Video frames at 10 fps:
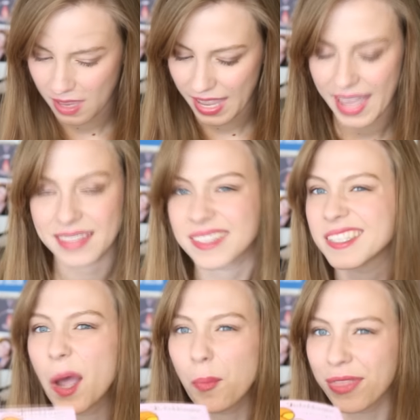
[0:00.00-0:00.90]
and
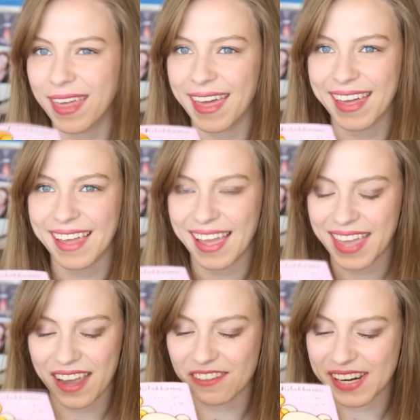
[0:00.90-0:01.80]
something, I
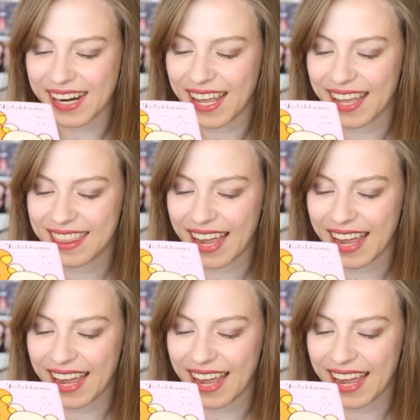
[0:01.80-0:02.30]
can't read it,